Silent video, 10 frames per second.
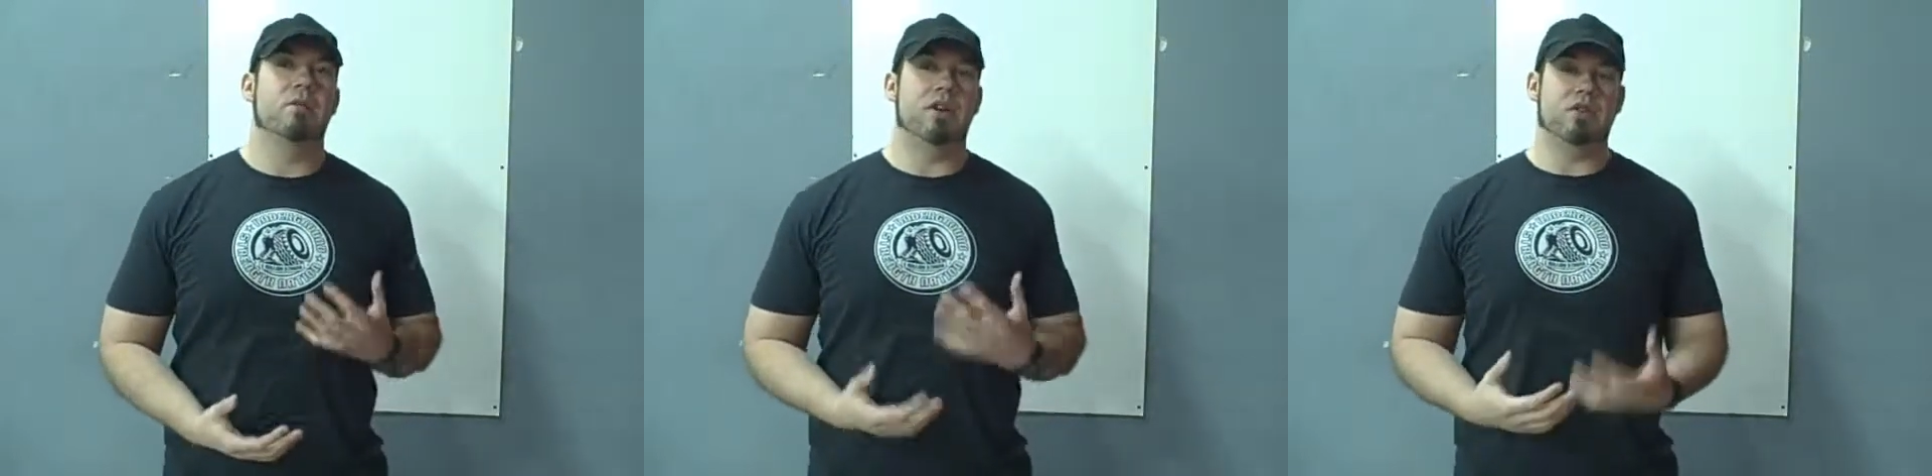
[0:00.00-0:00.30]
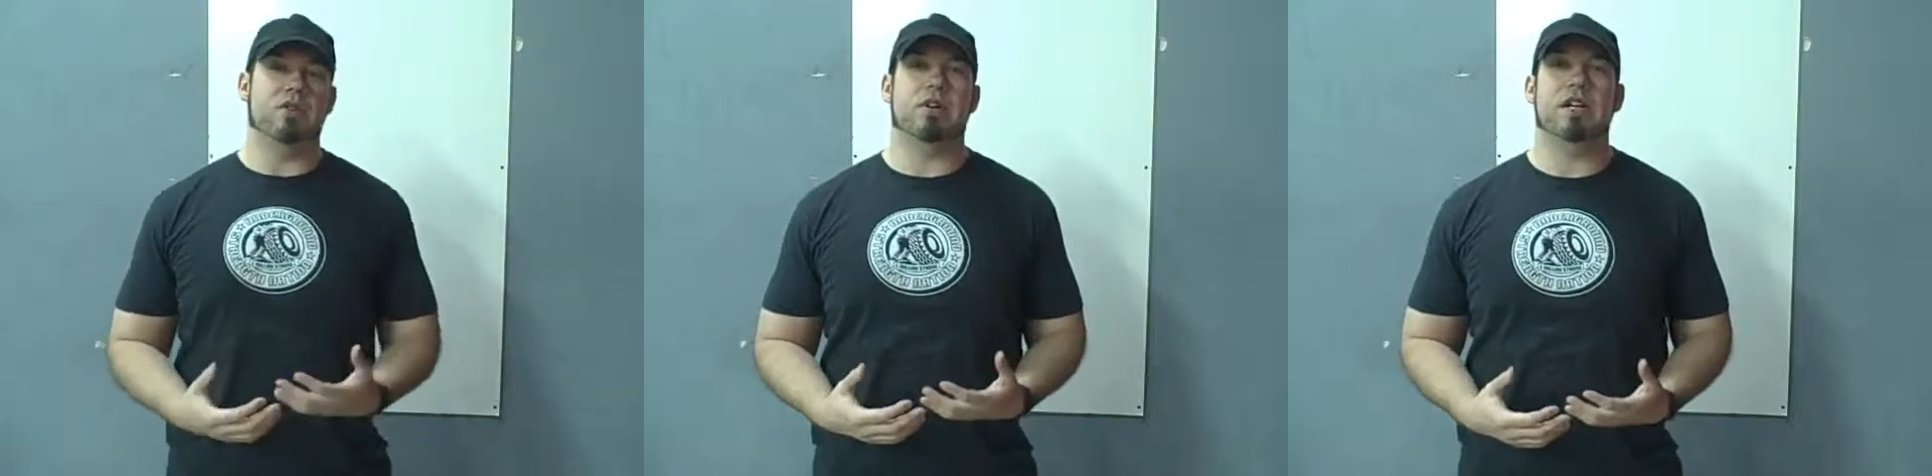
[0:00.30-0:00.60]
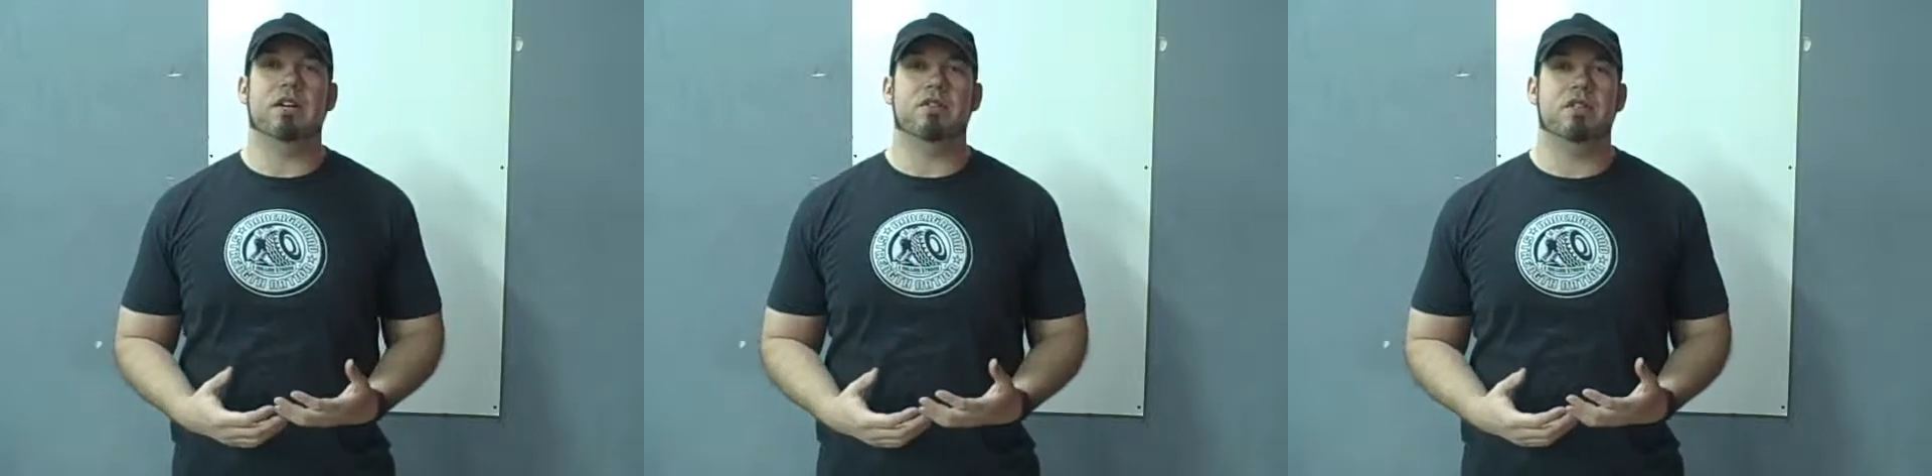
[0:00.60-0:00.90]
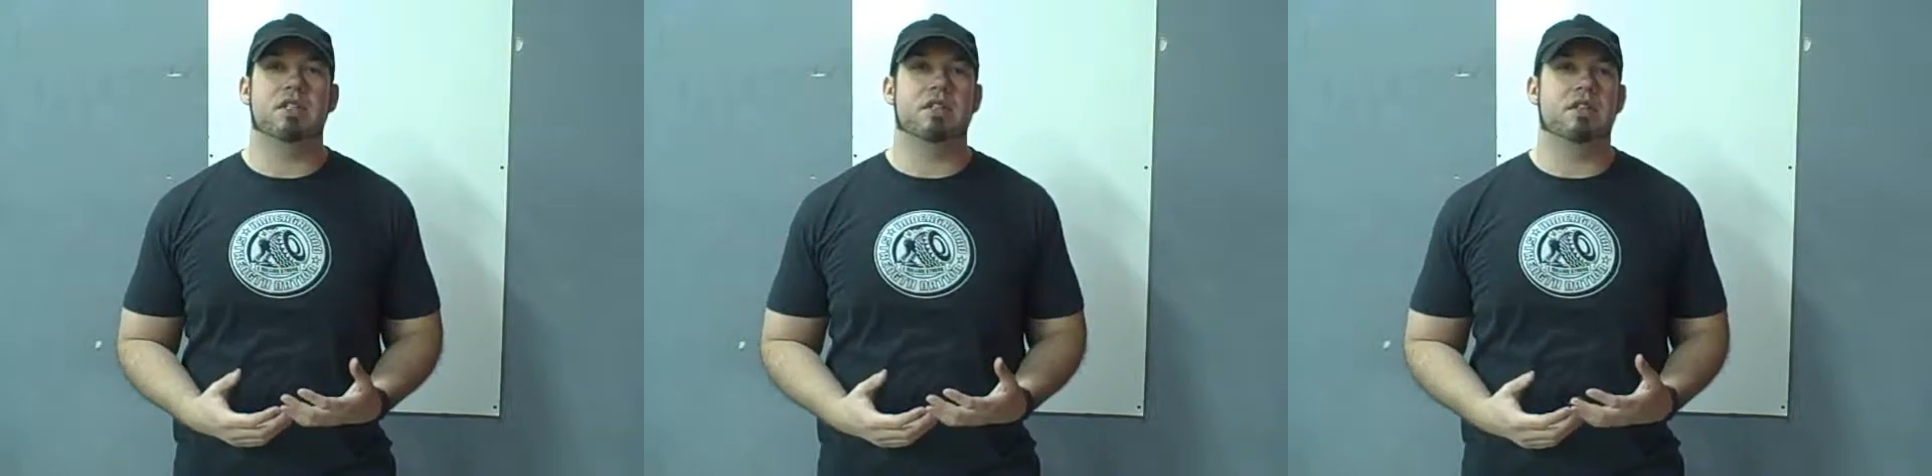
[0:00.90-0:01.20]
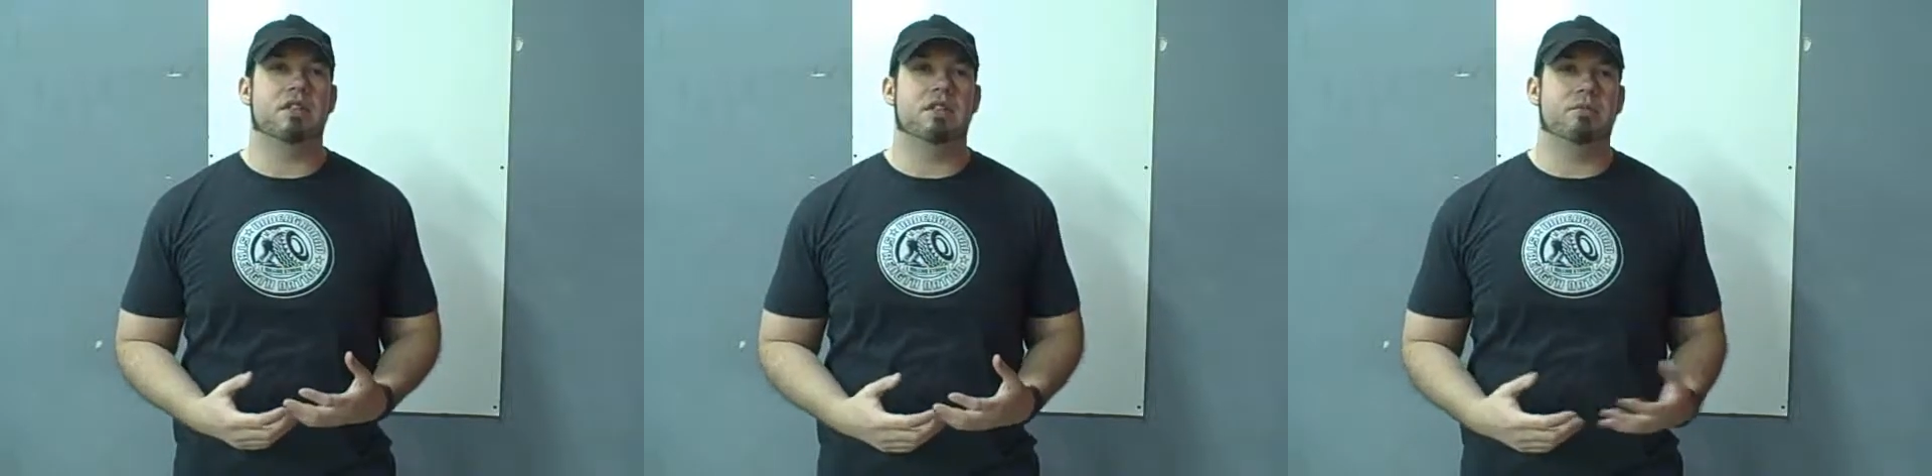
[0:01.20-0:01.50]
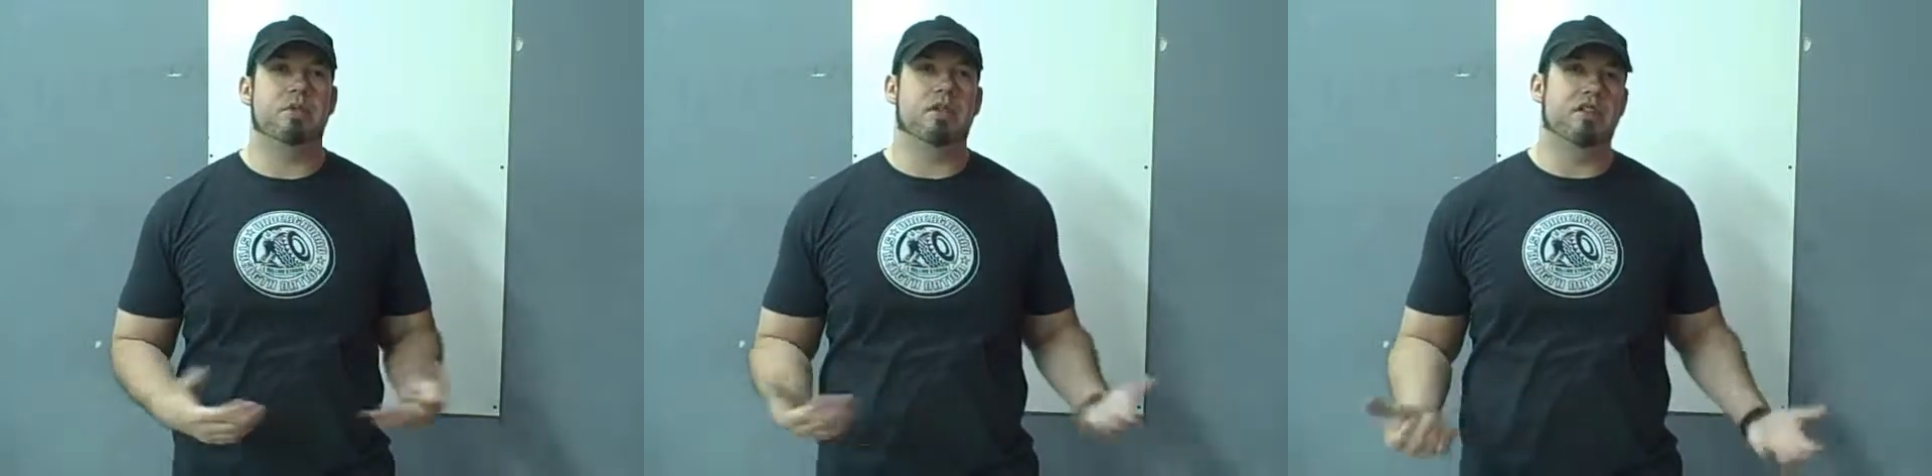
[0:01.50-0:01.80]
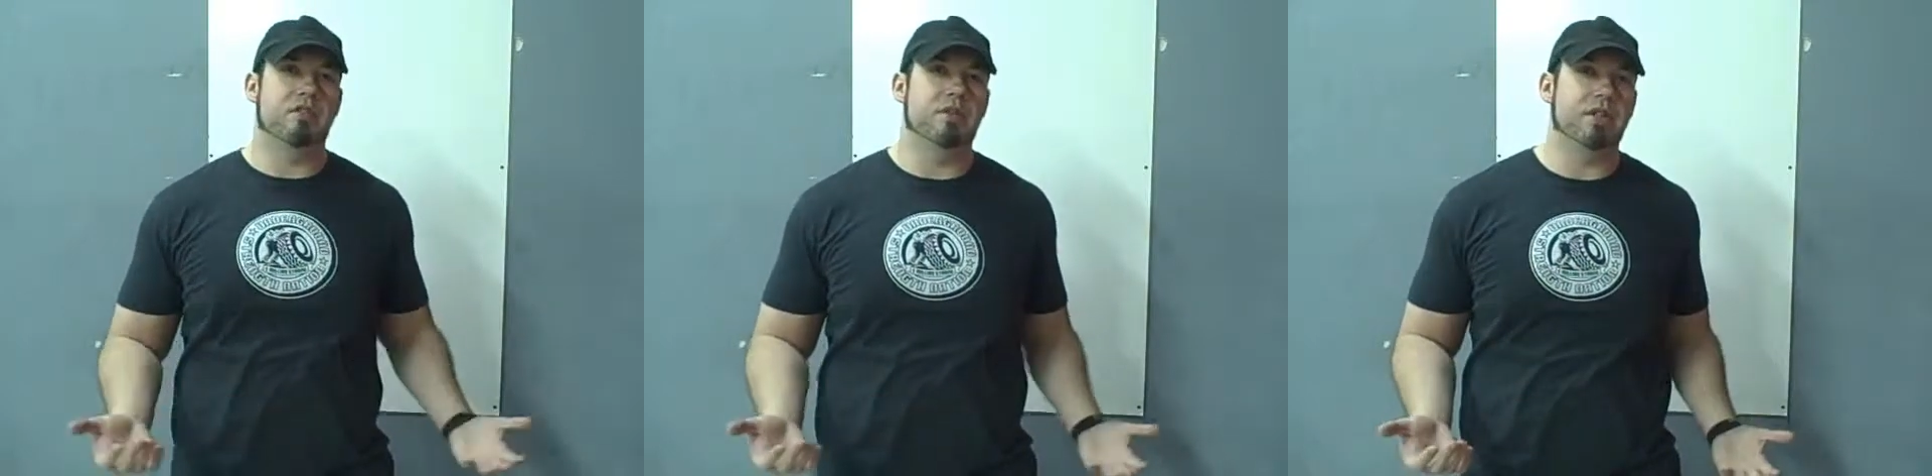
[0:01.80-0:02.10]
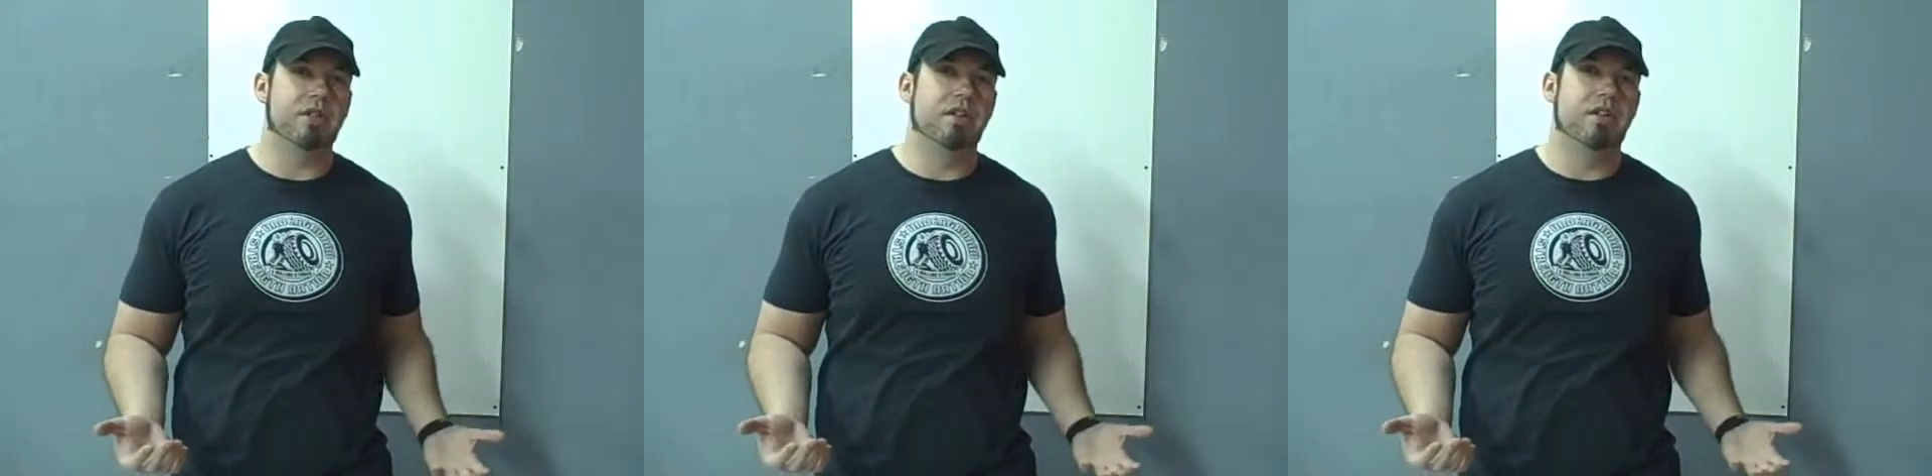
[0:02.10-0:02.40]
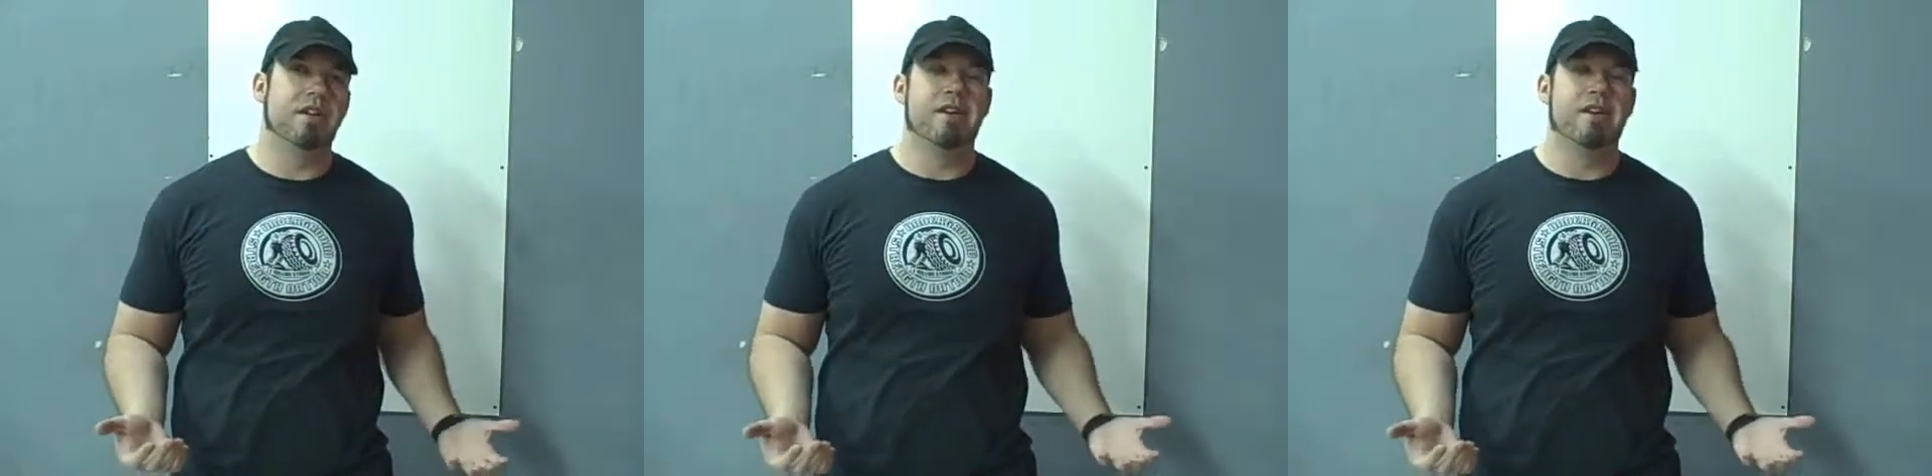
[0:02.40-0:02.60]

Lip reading: while you work out, because you're going to puke all over the place.